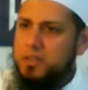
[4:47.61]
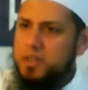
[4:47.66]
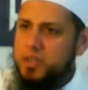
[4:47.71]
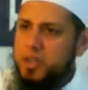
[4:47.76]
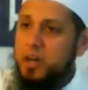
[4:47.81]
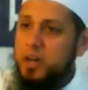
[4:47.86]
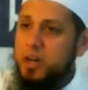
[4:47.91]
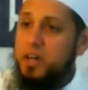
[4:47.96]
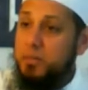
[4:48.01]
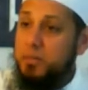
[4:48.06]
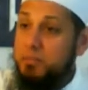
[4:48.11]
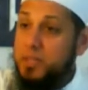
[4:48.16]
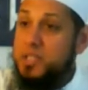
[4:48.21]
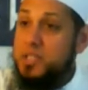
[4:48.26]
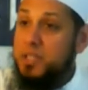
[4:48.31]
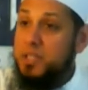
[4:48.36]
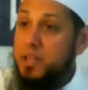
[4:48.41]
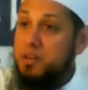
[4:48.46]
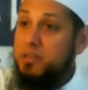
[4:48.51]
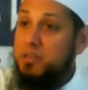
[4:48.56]
saw him
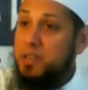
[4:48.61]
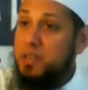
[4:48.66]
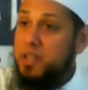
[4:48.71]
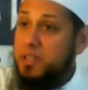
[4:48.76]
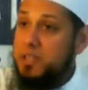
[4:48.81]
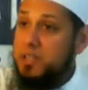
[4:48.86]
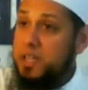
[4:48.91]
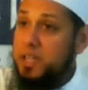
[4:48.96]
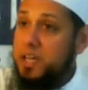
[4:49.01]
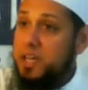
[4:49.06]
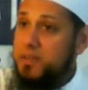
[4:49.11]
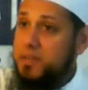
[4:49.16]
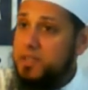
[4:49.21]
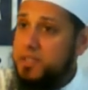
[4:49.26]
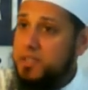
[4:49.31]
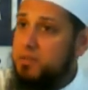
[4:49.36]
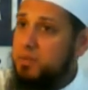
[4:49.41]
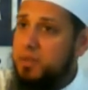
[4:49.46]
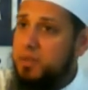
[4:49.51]
much later in his life and said,